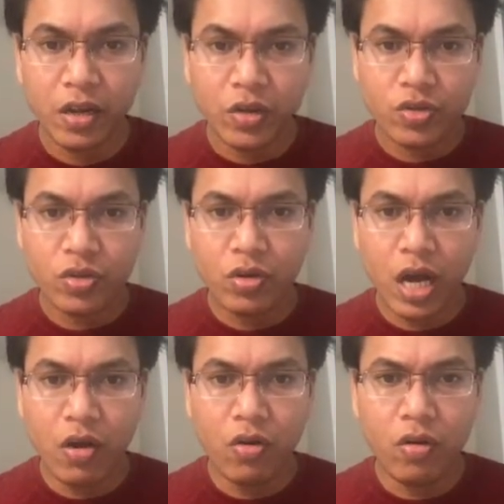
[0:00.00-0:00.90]
So
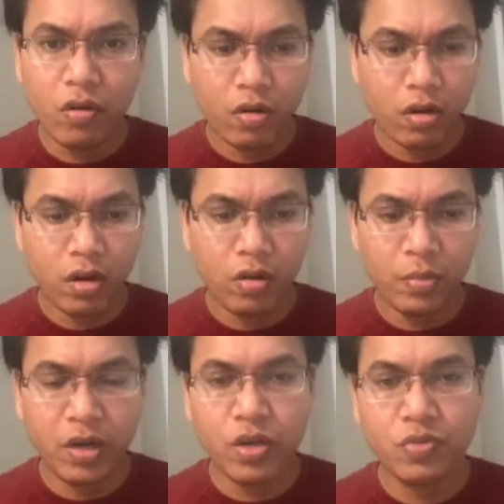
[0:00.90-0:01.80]
now
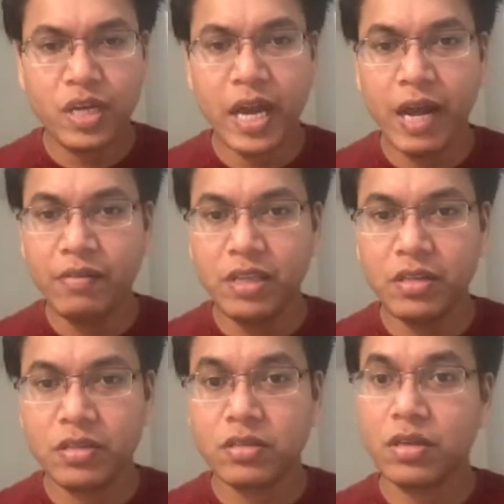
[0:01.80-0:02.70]
because we have
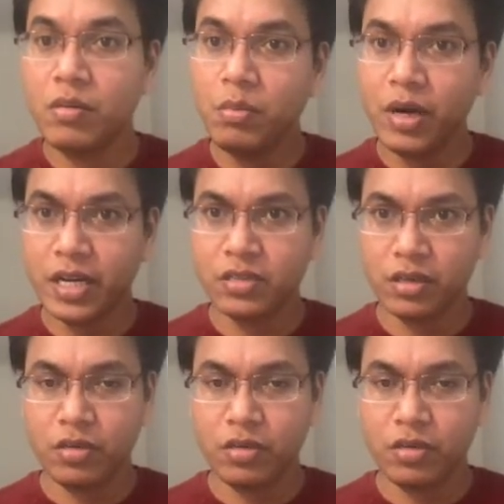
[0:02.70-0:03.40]
some result,